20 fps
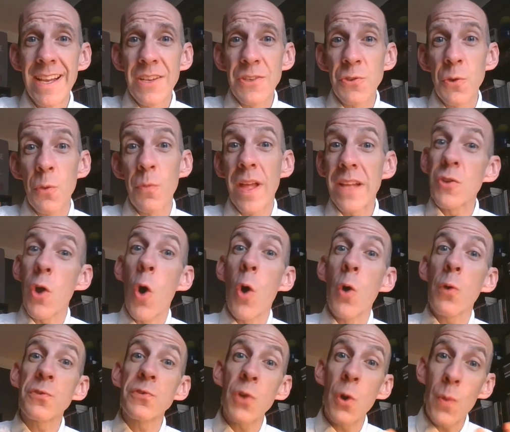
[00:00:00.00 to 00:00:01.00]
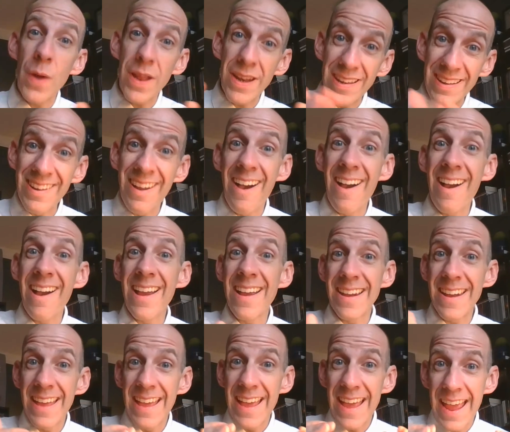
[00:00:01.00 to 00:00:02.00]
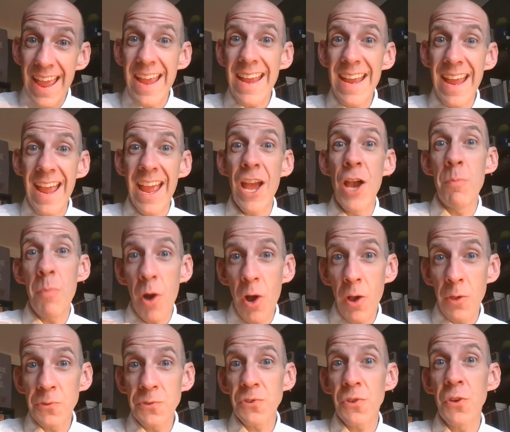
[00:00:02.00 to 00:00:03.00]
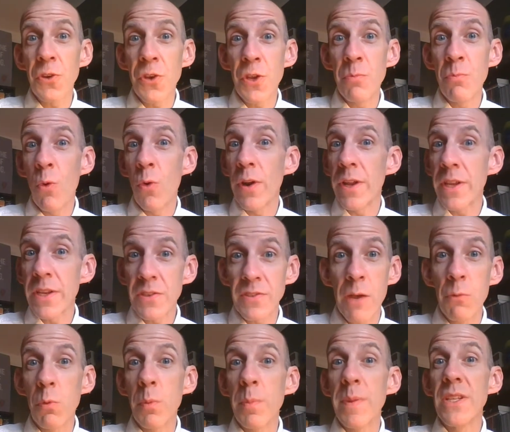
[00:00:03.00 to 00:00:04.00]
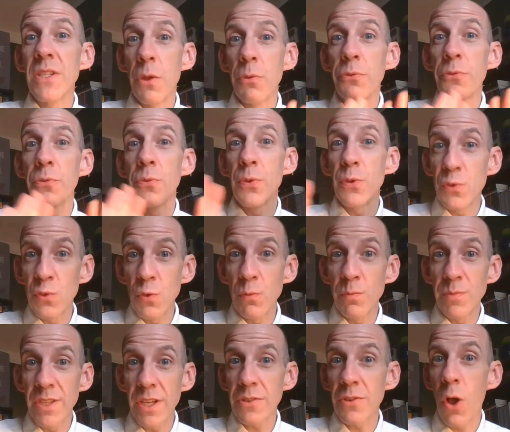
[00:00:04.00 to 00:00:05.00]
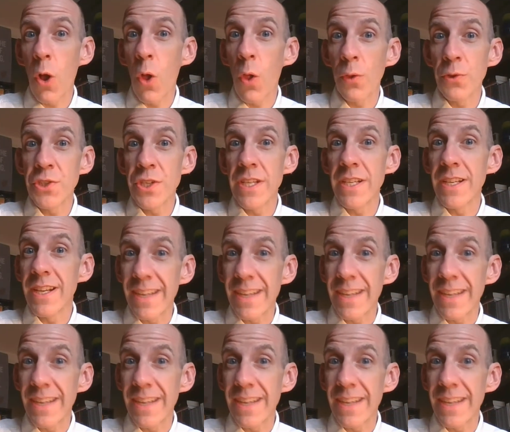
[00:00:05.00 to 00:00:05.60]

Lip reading: So that's also at 9 a.m. on Sunday mornings. That will be done through the Zoom technology.